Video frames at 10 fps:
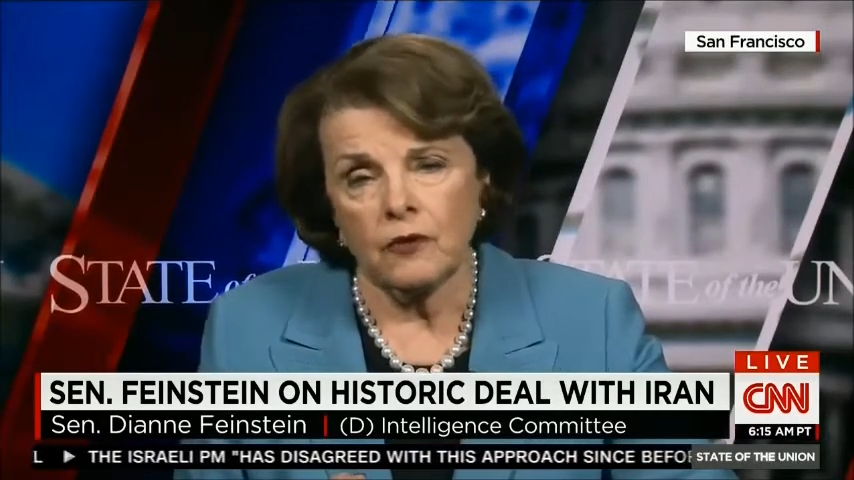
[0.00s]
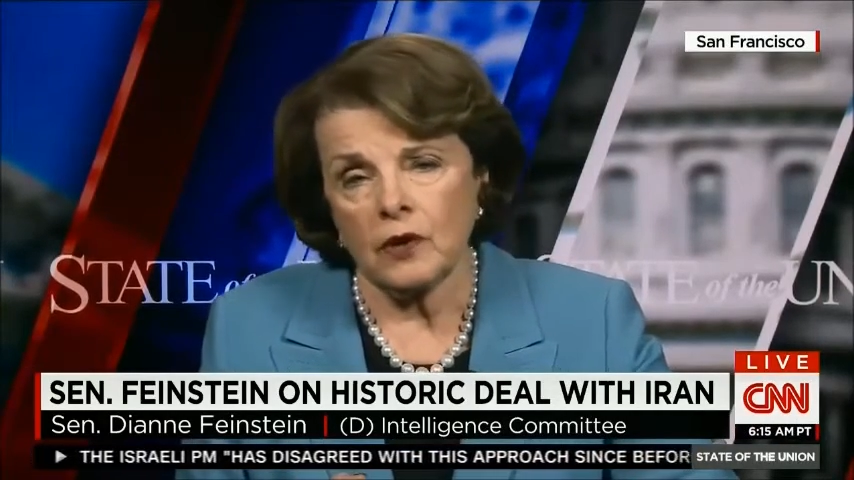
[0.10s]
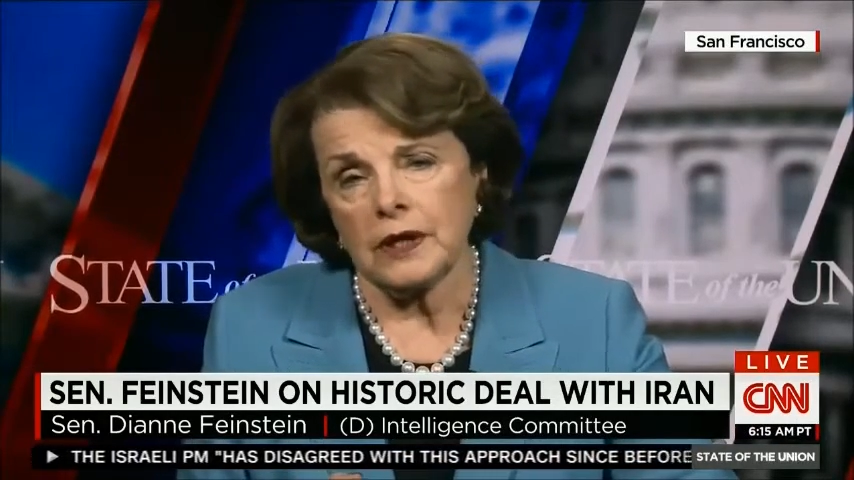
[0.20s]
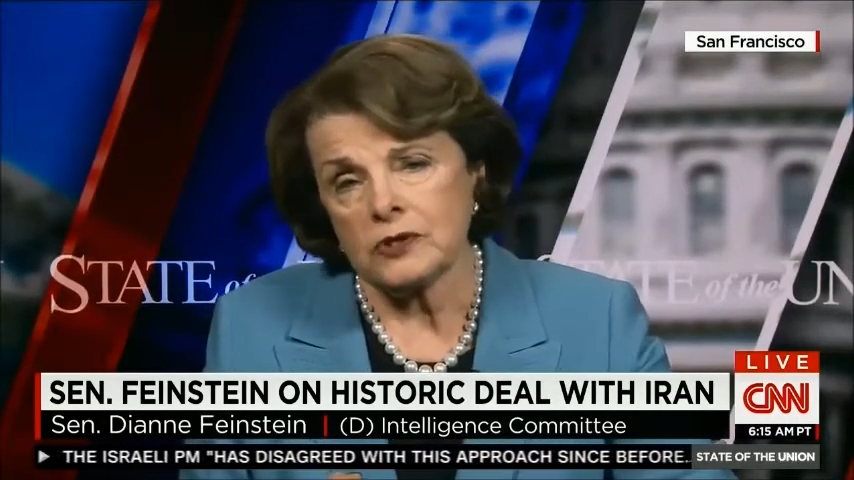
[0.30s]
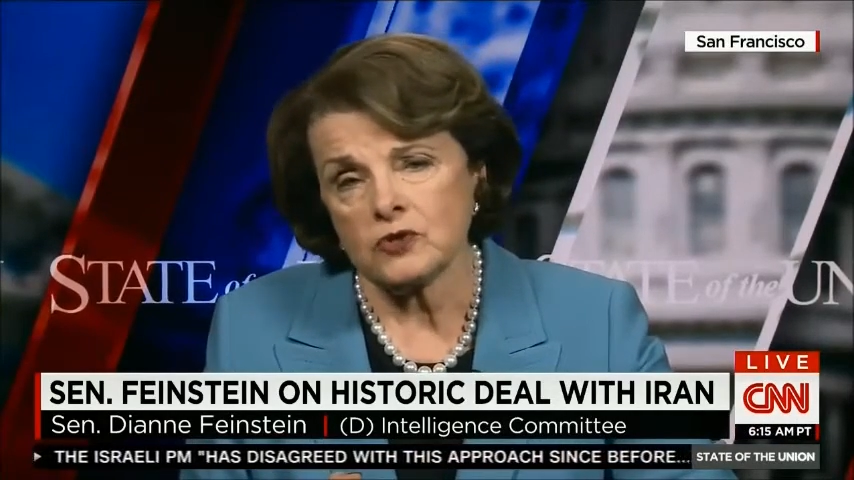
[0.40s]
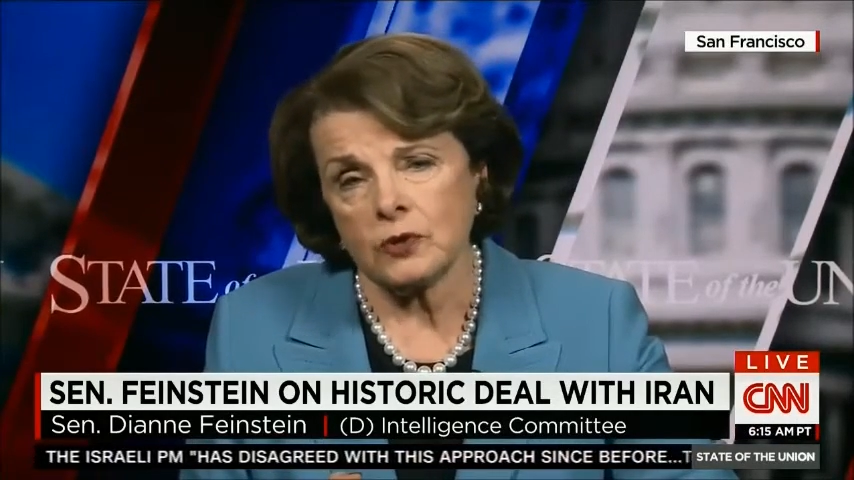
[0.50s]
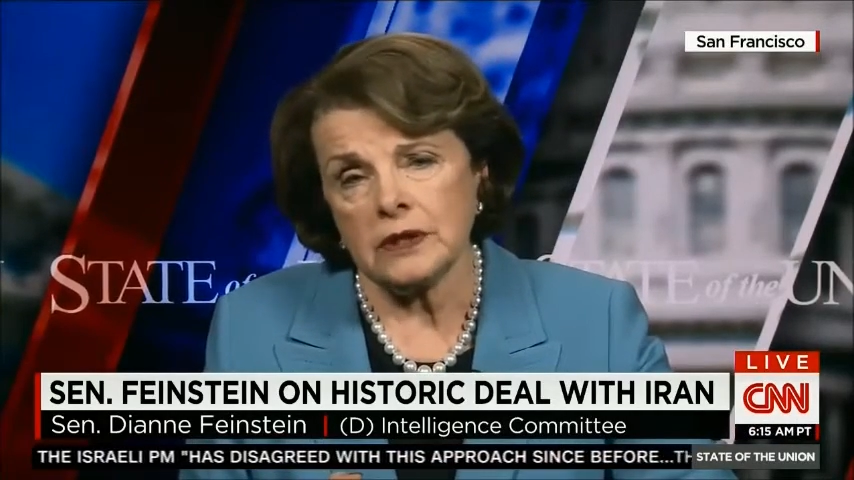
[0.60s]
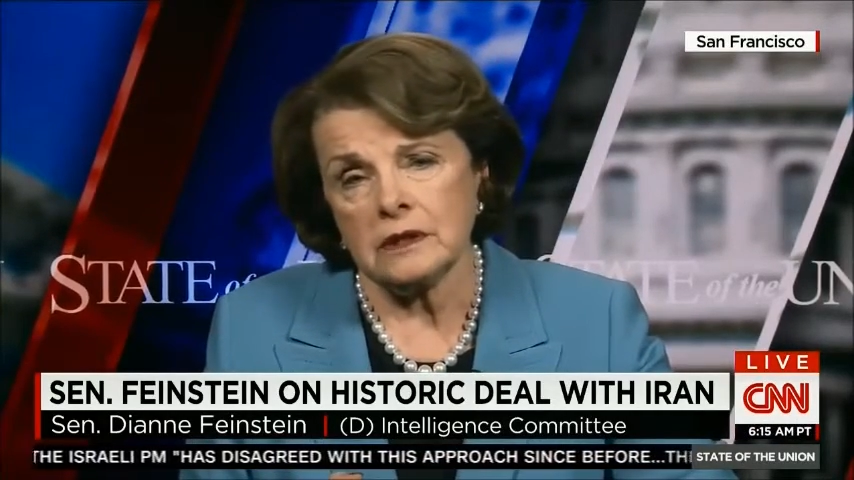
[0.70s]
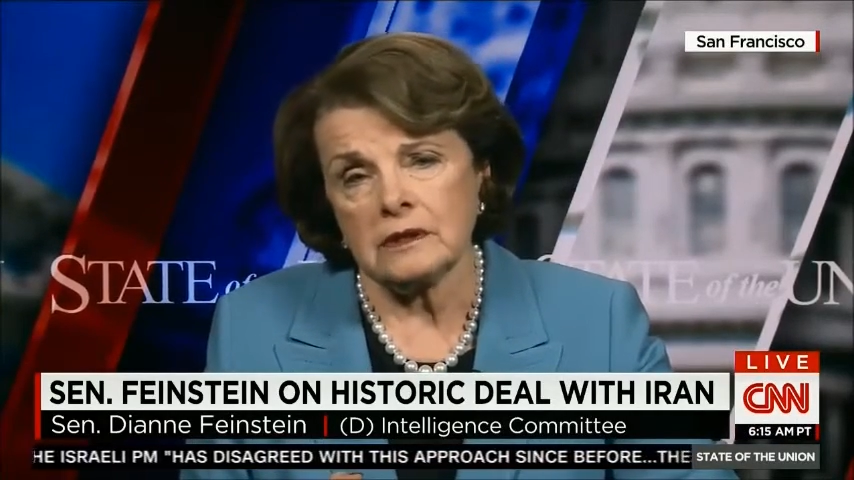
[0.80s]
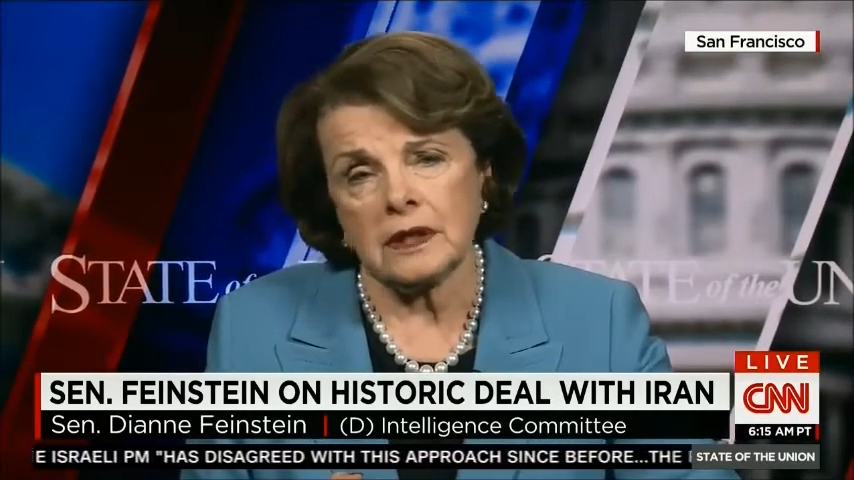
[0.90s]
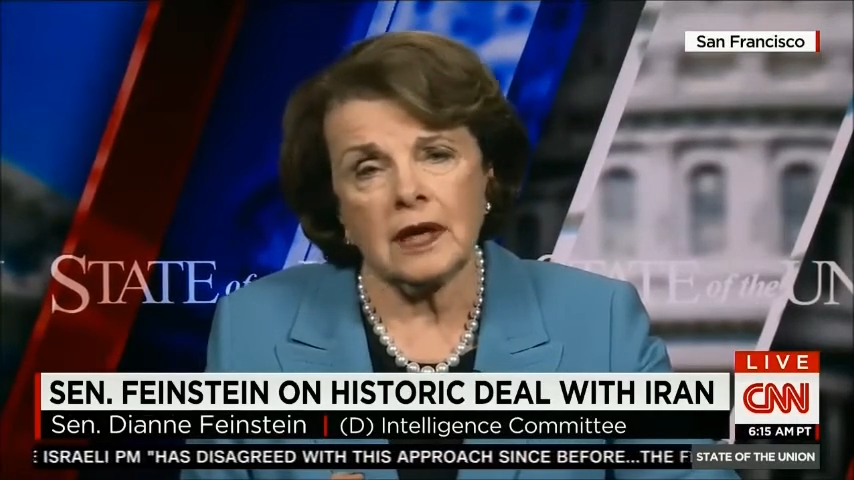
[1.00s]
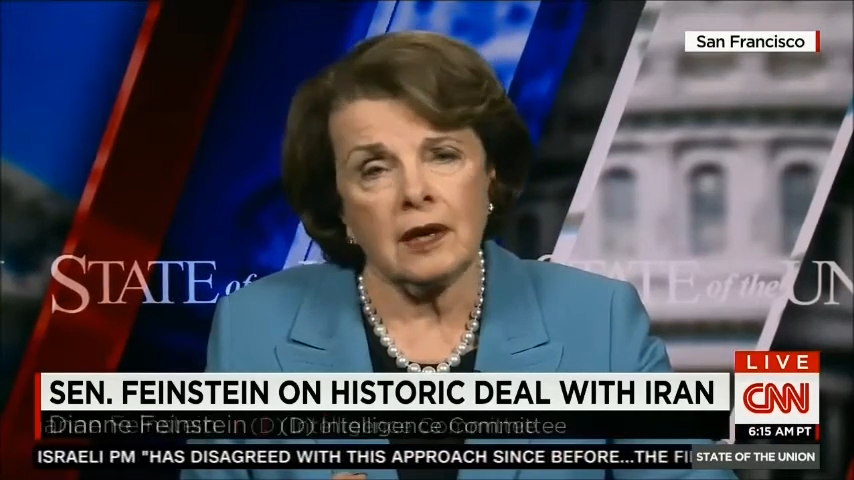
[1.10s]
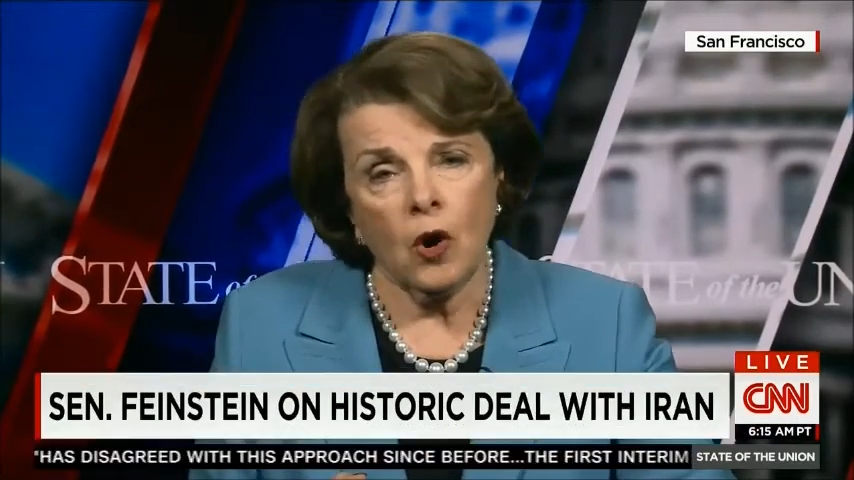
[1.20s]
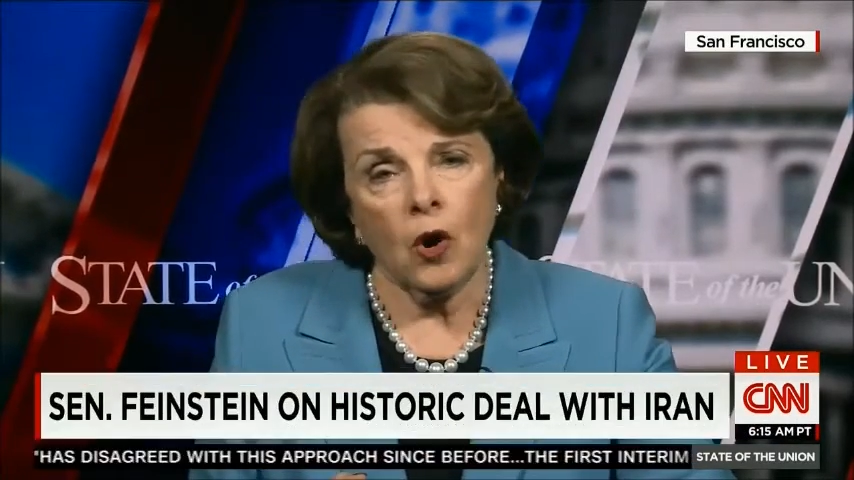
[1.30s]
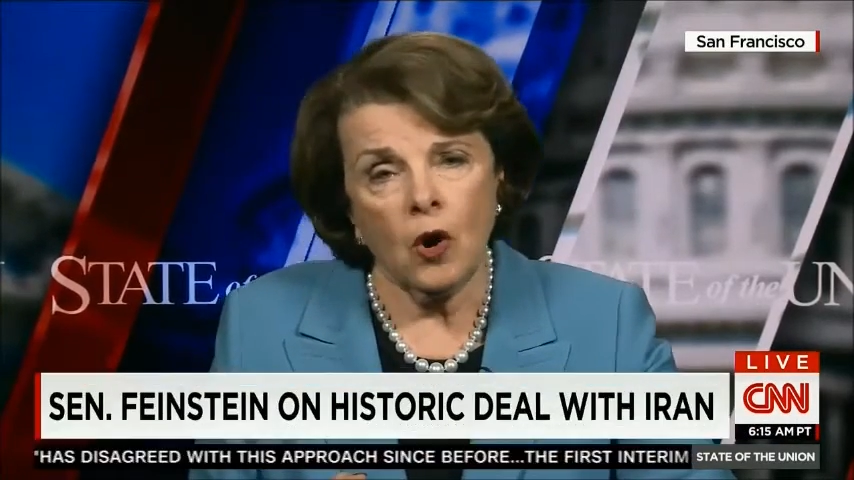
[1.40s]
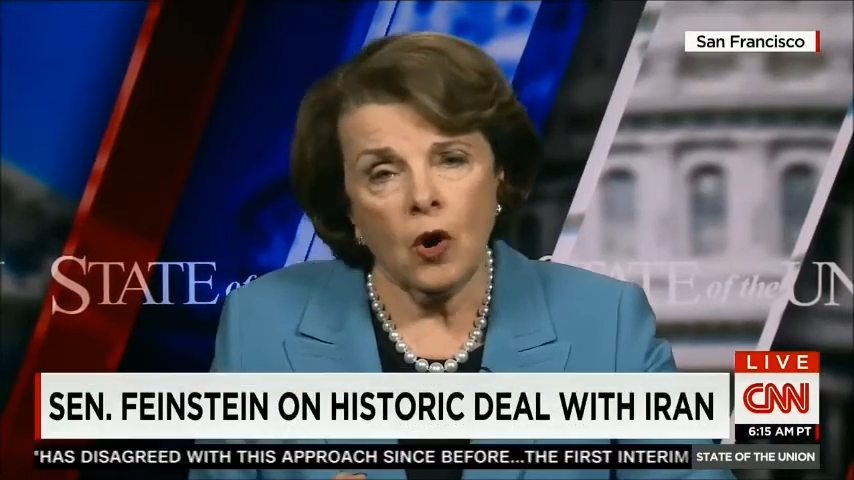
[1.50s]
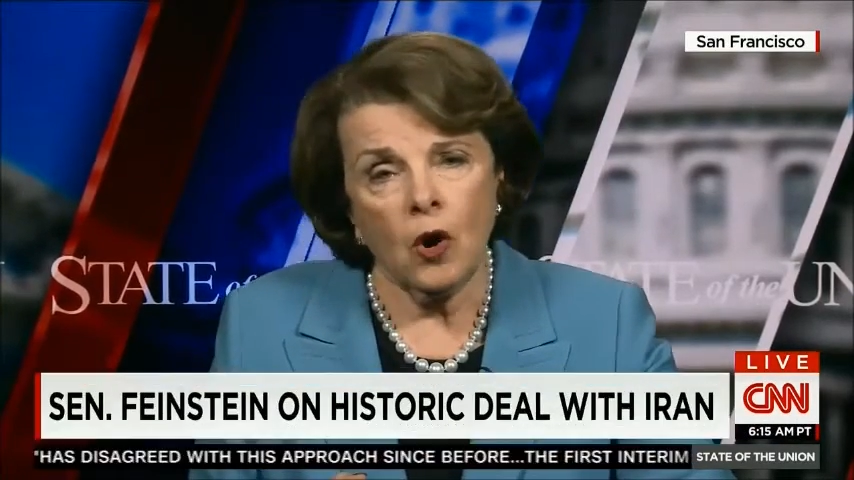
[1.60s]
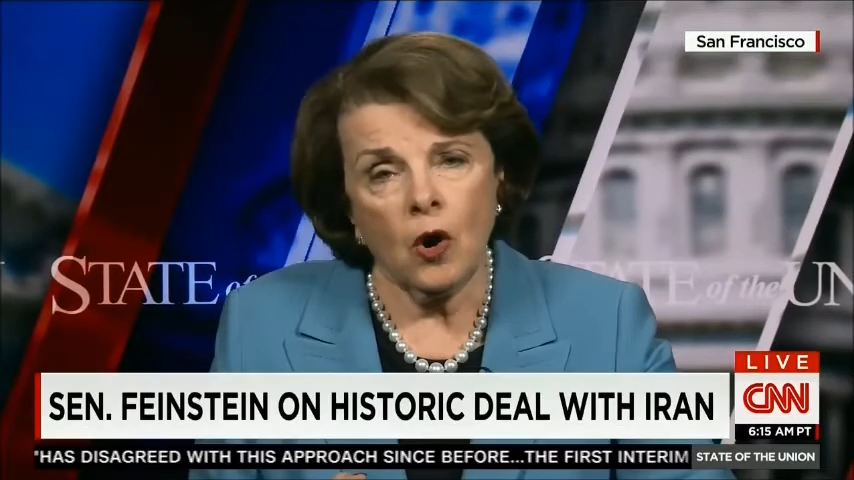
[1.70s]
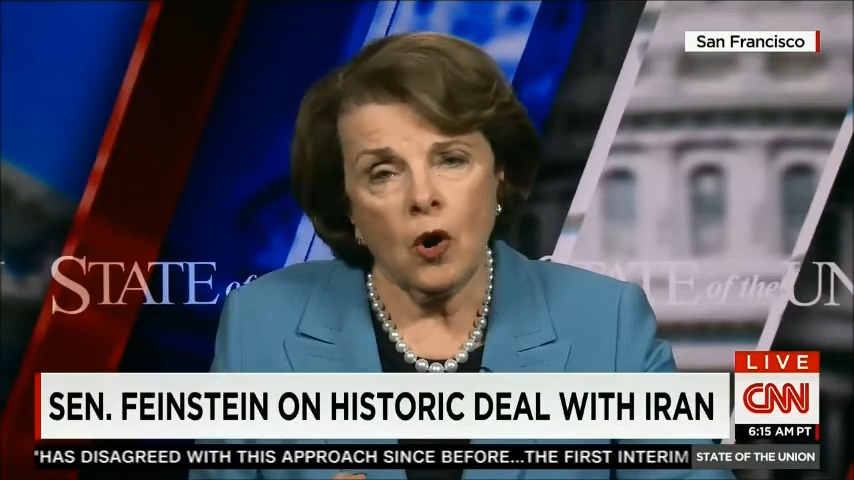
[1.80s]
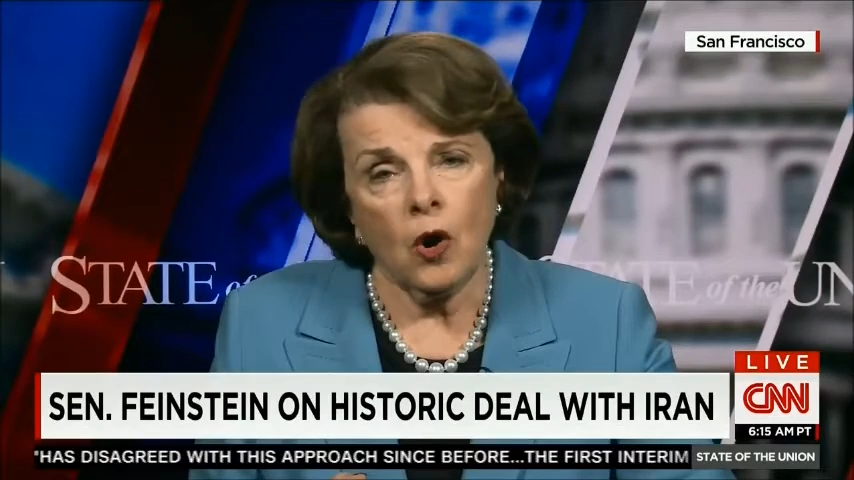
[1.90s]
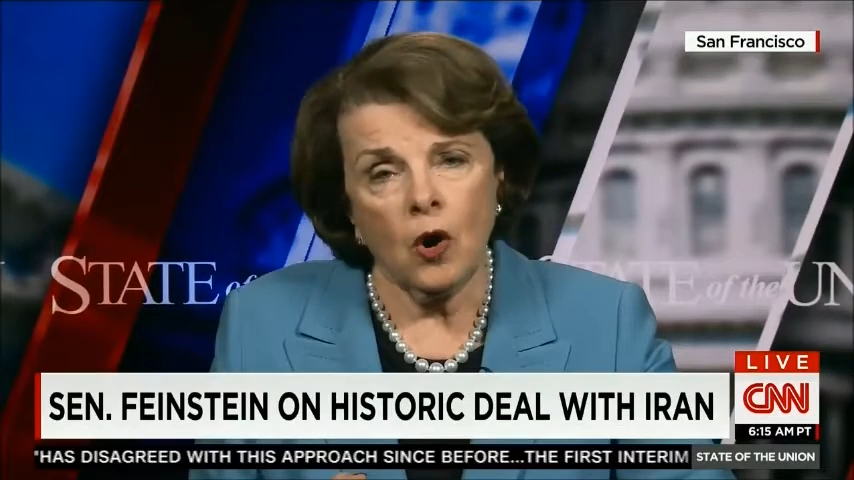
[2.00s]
for Israel to come out